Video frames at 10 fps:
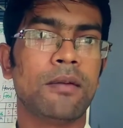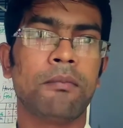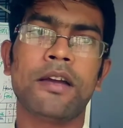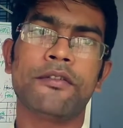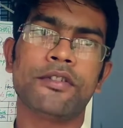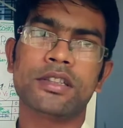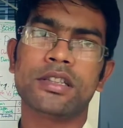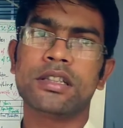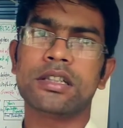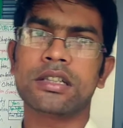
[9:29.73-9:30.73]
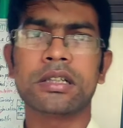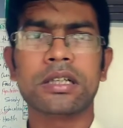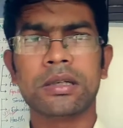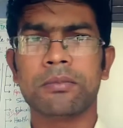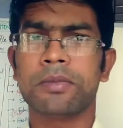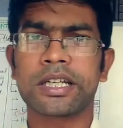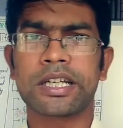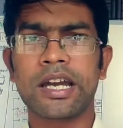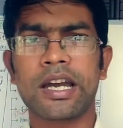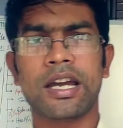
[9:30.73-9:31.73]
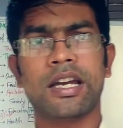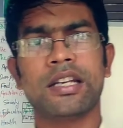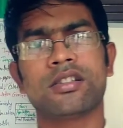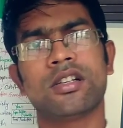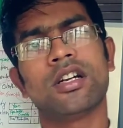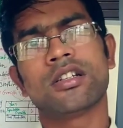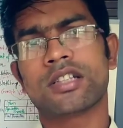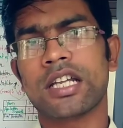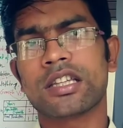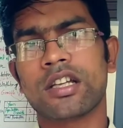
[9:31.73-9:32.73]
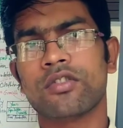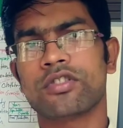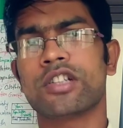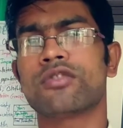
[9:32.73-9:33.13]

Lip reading: My father may get 10,000,